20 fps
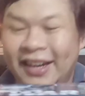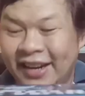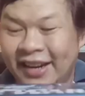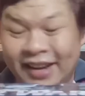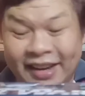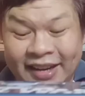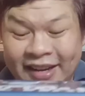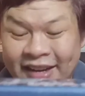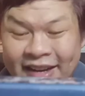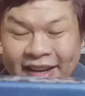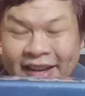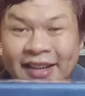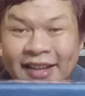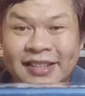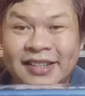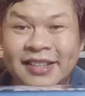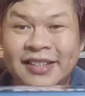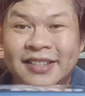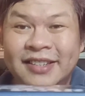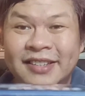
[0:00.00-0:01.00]
I, I
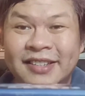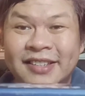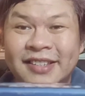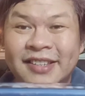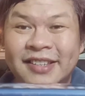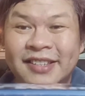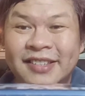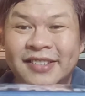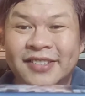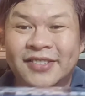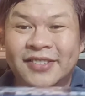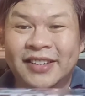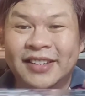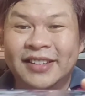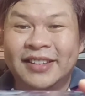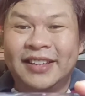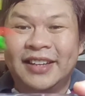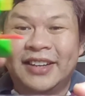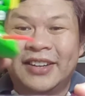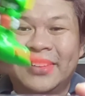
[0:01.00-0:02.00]
need an assistant
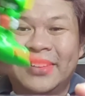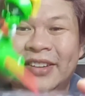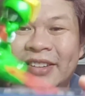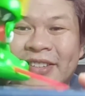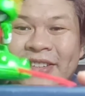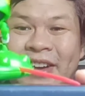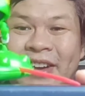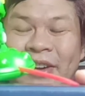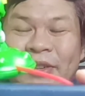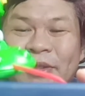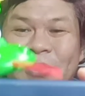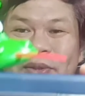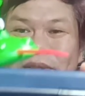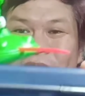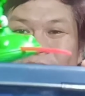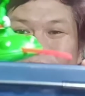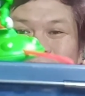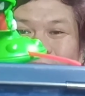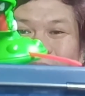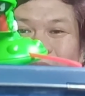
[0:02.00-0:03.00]
right now so how do we
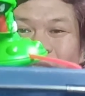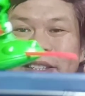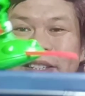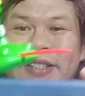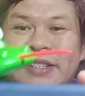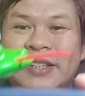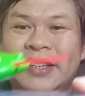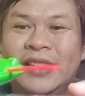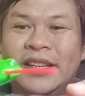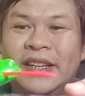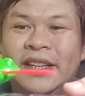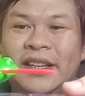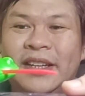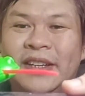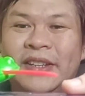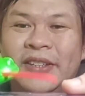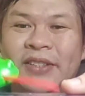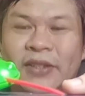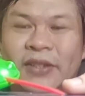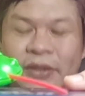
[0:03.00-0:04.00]
do this
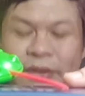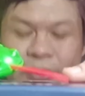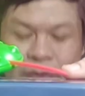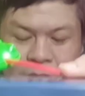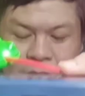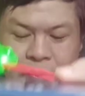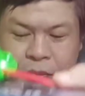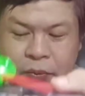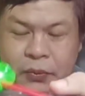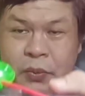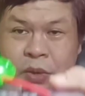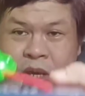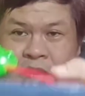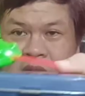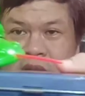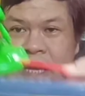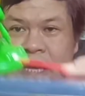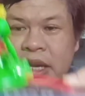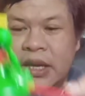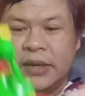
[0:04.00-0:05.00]
so
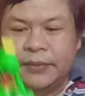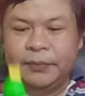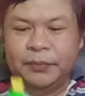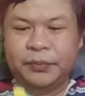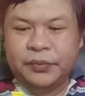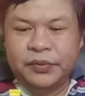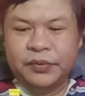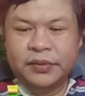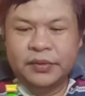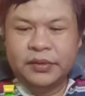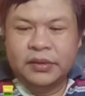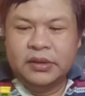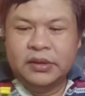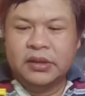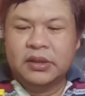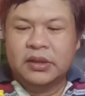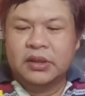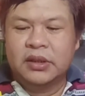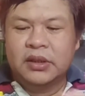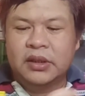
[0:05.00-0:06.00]
we
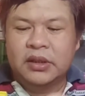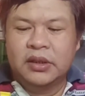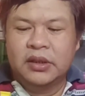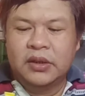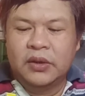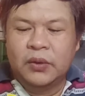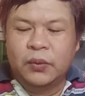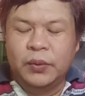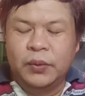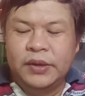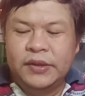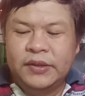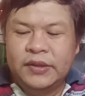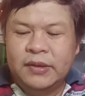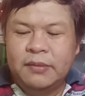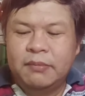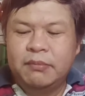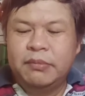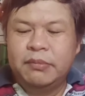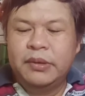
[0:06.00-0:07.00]
we
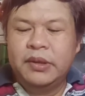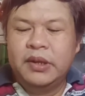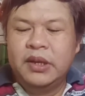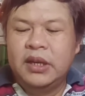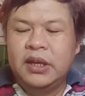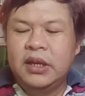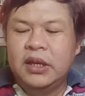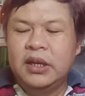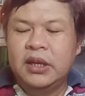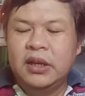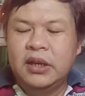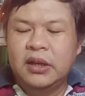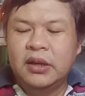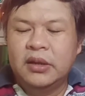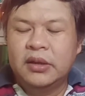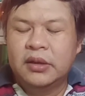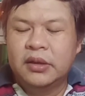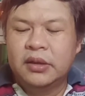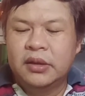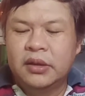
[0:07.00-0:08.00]
simply
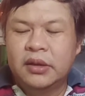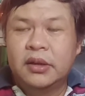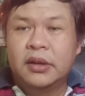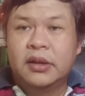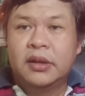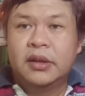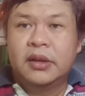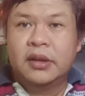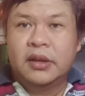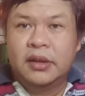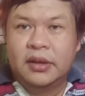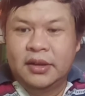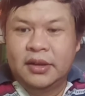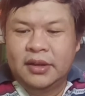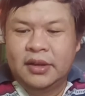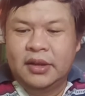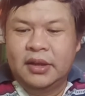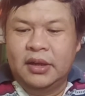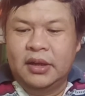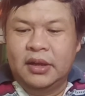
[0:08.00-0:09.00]

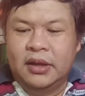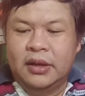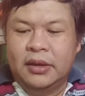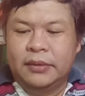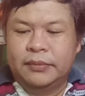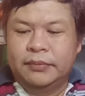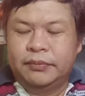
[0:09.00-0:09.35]
uh,